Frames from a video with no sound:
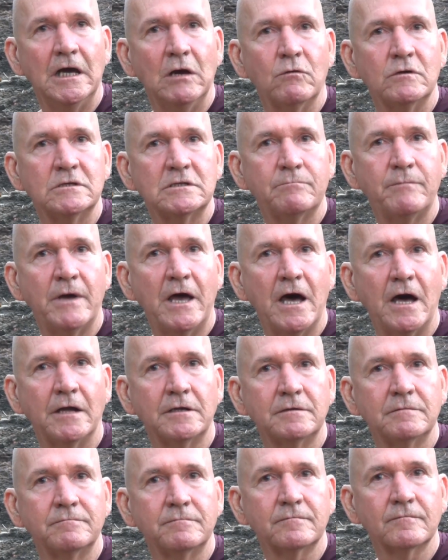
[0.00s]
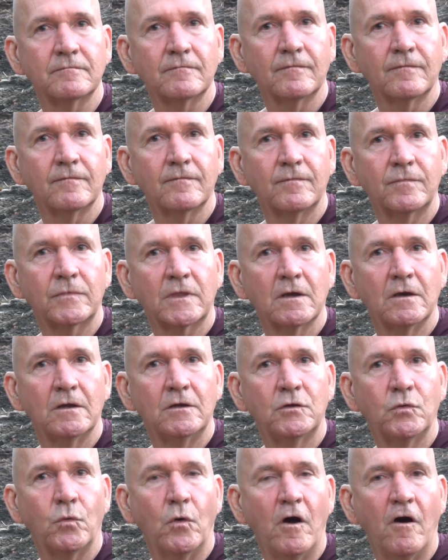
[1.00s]
it was about
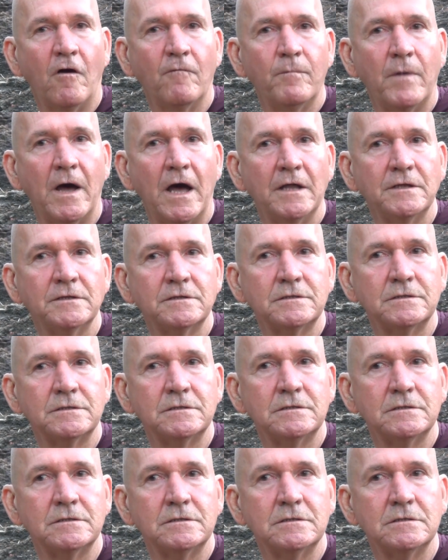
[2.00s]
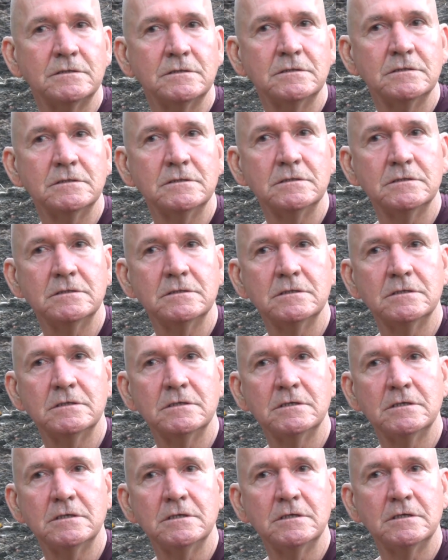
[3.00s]
twelve months,
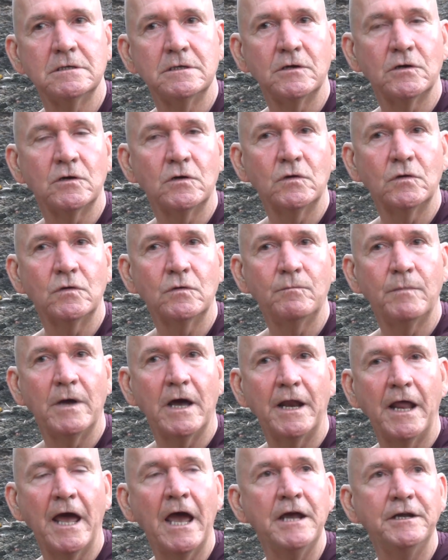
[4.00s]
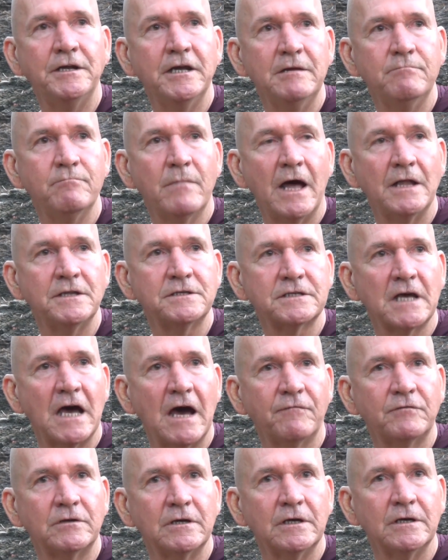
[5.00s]
no, about eighteen months
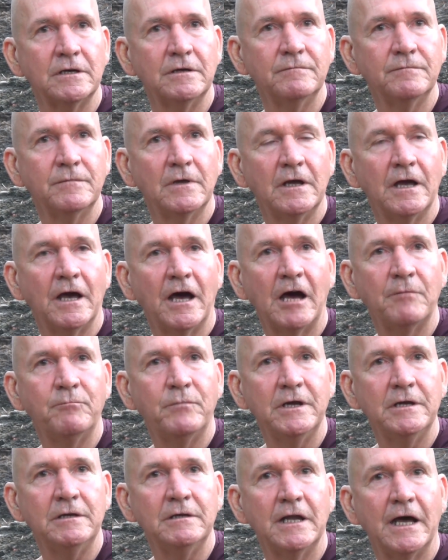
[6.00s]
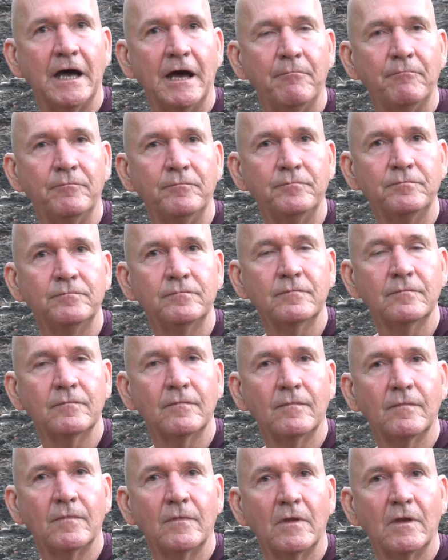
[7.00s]
after I'd been um,
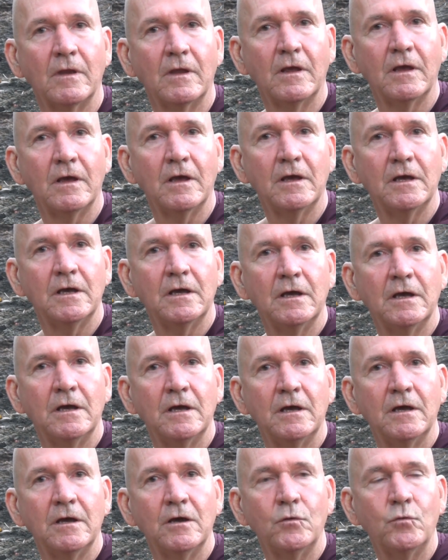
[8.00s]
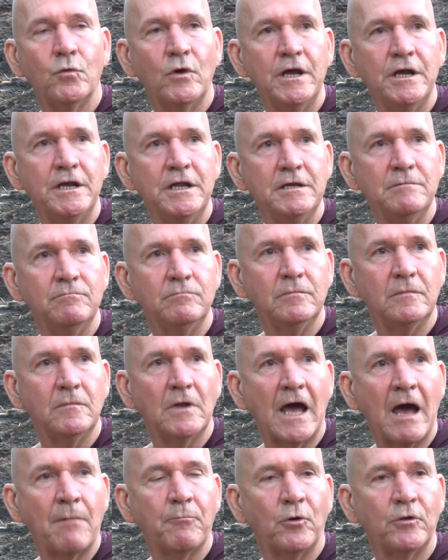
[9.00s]
reading
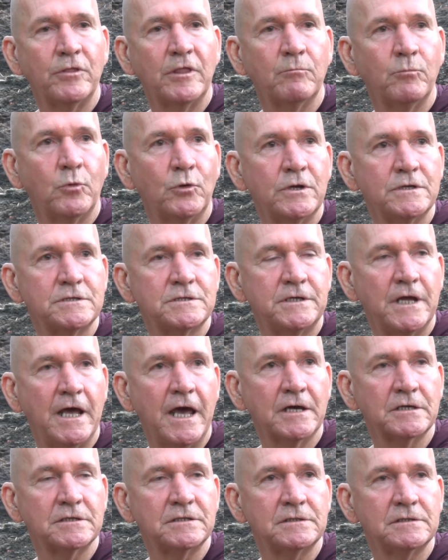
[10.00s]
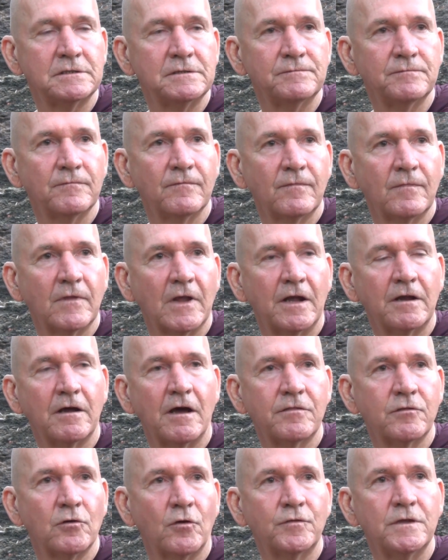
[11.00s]
up on the Buddhist texts, and
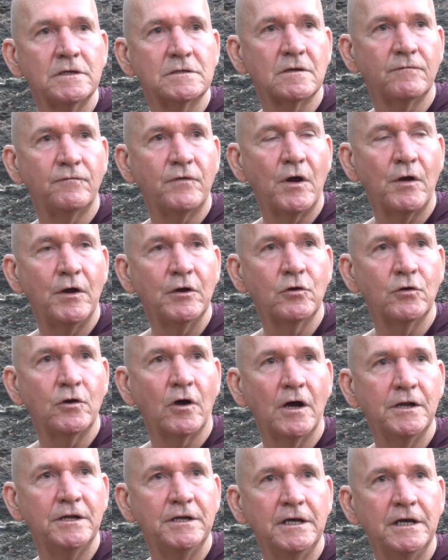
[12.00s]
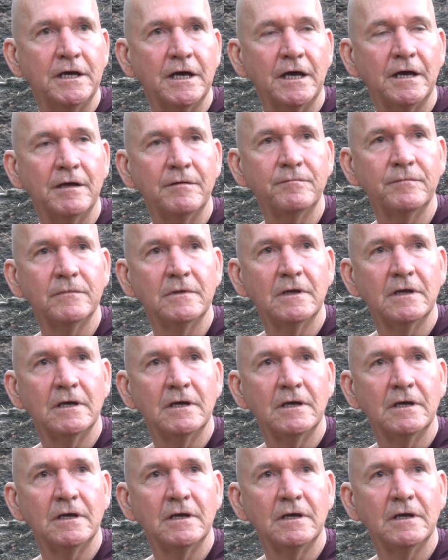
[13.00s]
I thought this is a very good idea.